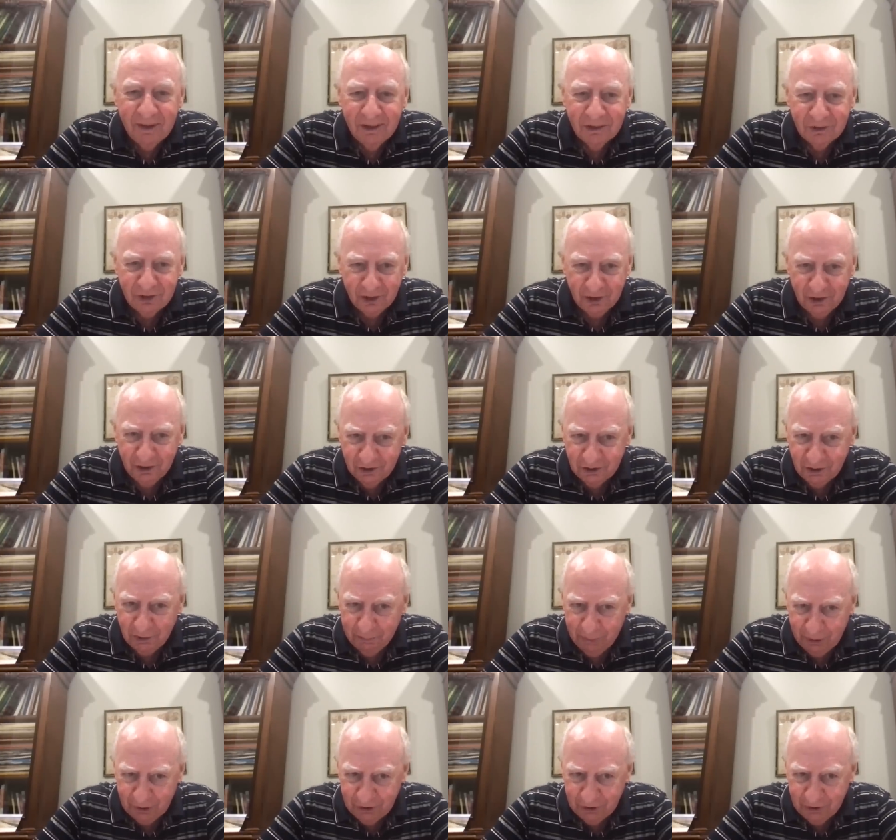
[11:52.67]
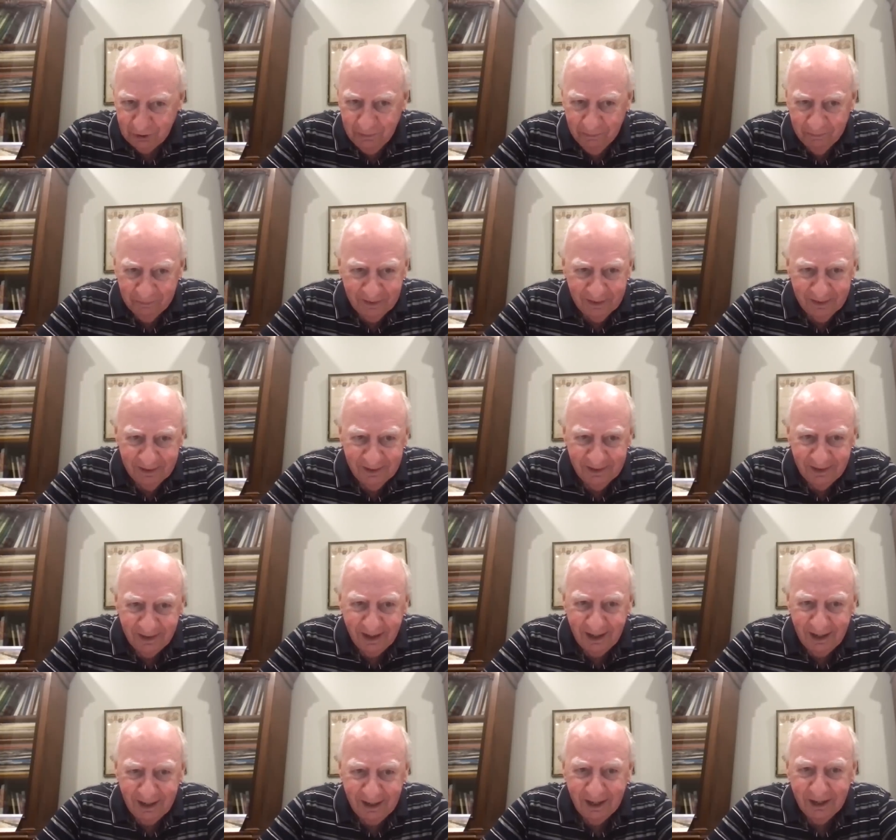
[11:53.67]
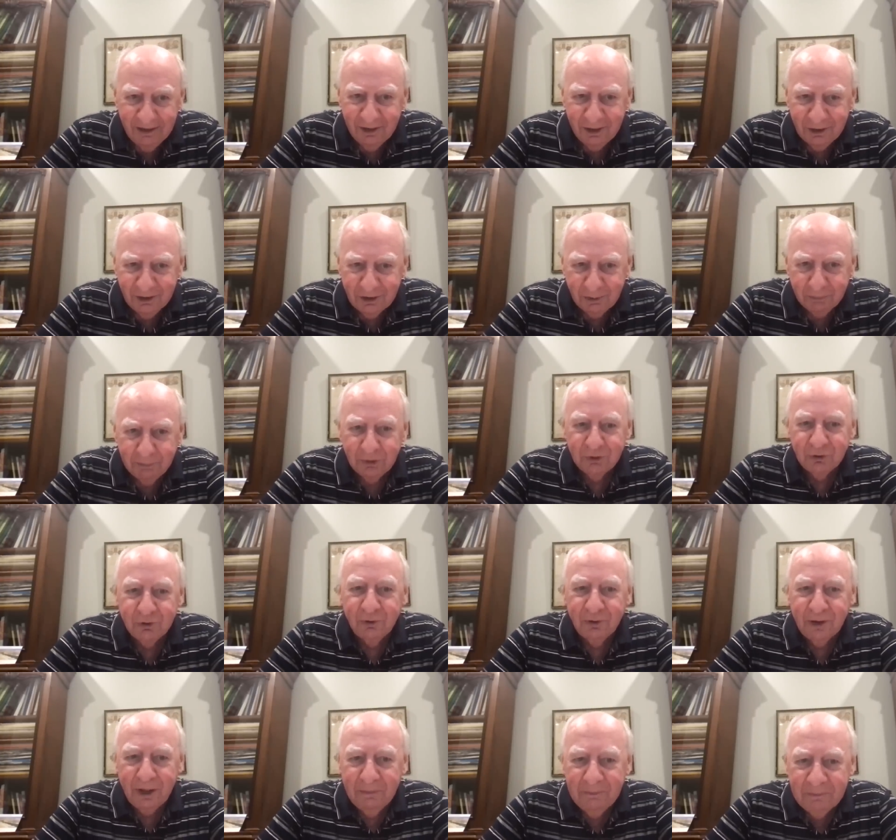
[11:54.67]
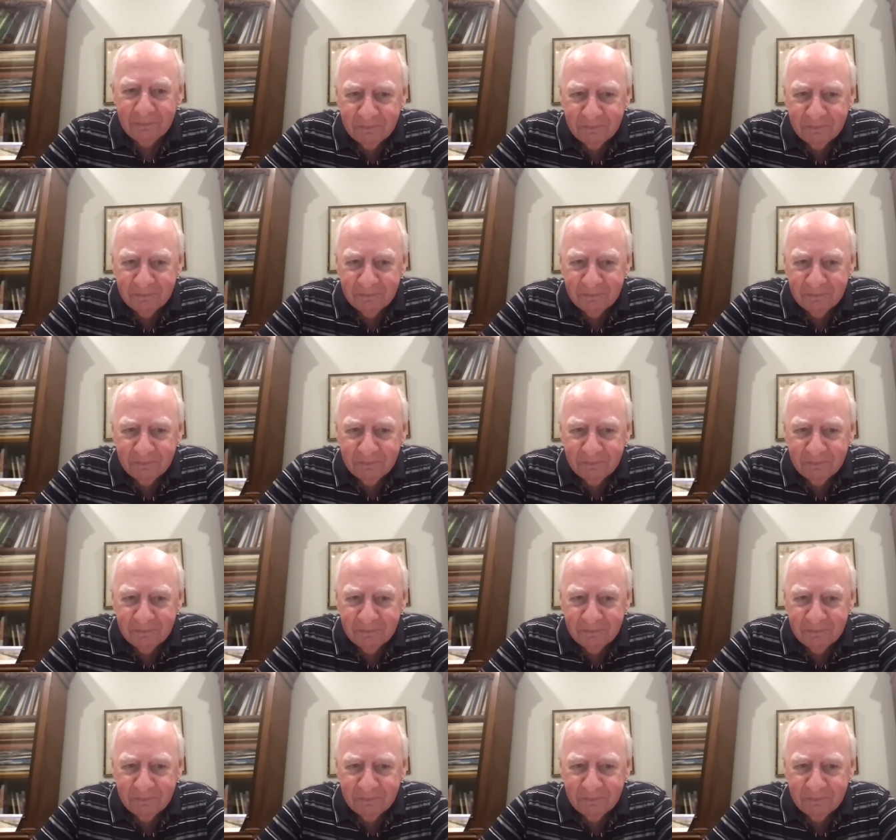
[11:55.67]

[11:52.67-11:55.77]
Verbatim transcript: So there's a pistol uh, and there's a bazooka.